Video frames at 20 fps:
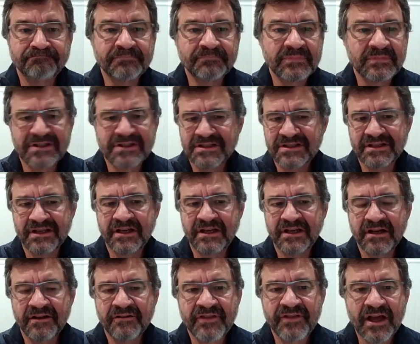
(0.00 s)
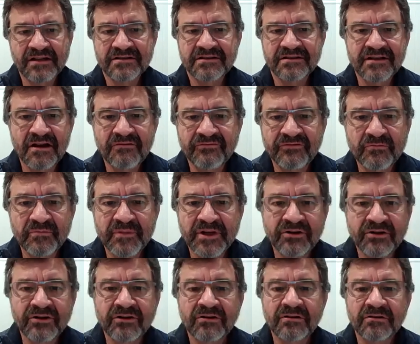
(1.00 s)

Does any of that sound familiar?